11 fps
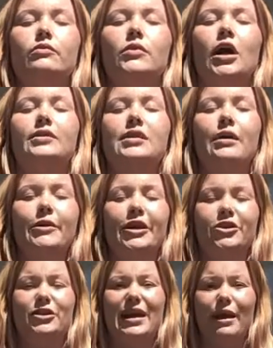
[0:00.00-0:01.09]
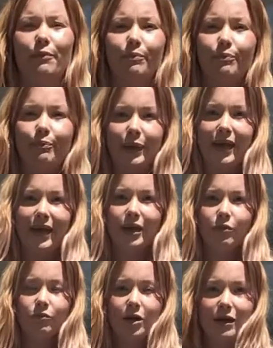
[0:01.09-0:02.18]
our tummy should get big
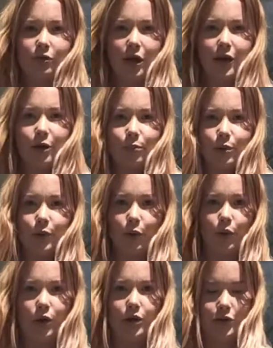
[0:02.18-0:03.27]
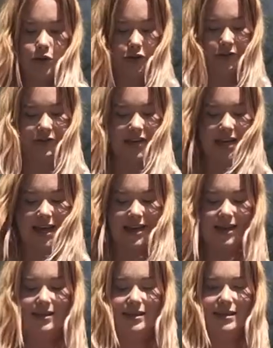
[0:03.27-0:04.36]
and round like a ball. You should feel it
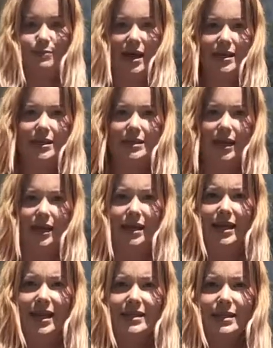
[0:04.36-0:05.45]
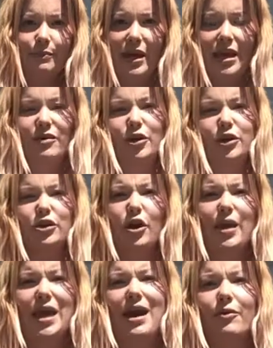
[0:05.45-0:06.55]
expanding, getting bigger and
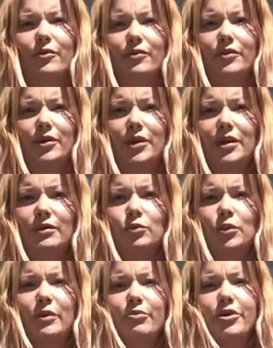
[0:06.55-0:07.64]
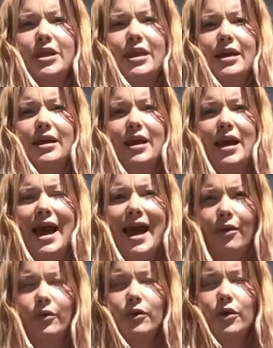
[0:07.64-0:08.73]
going out. When we breathe it
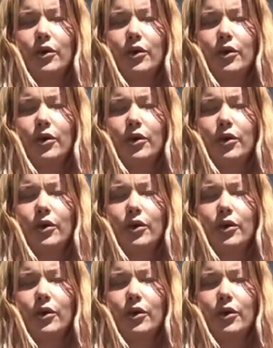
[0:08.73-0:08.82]
out,